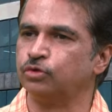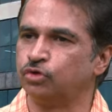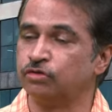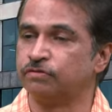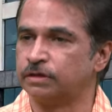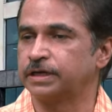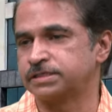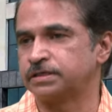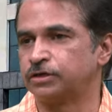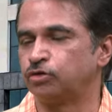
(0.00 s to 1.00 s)
know your work
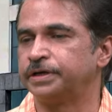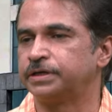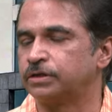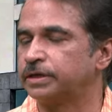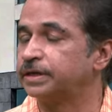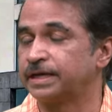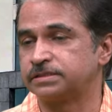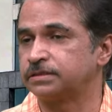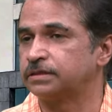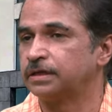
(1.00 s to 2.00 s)
as an innovator and
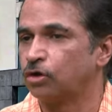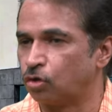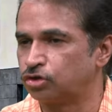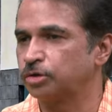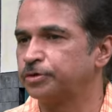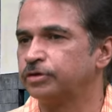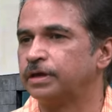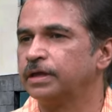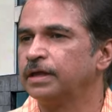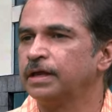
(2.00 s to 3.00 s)
as an
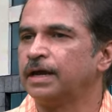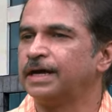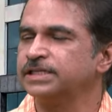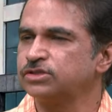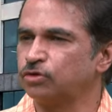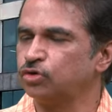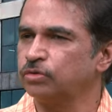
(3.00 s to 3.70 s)
entrepreneur, I just want